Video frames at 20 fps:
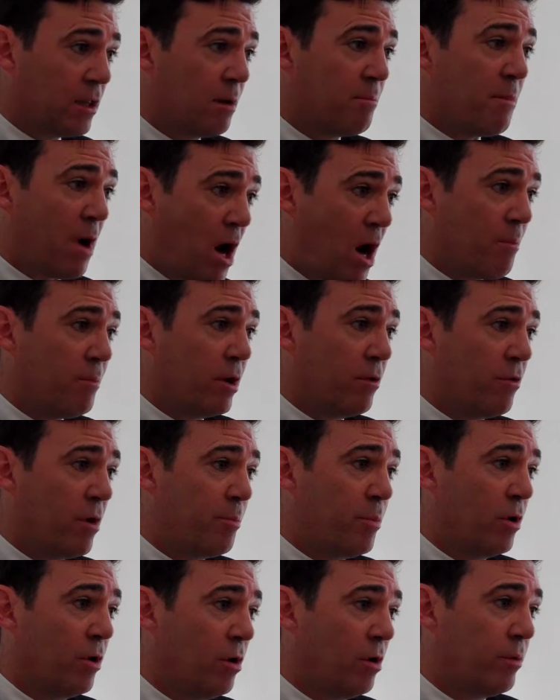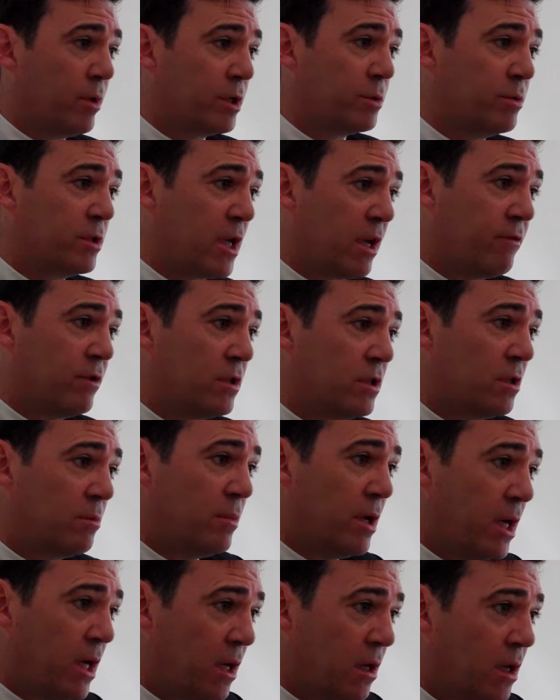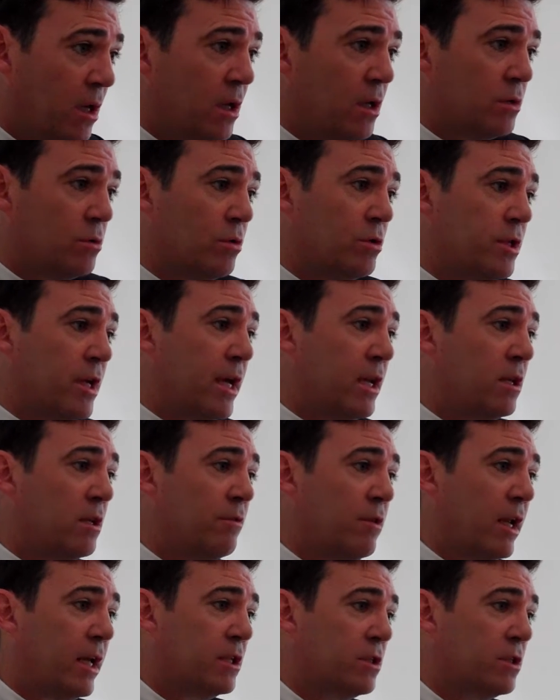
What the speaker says: the Marmot report, which was given to me towards the end of the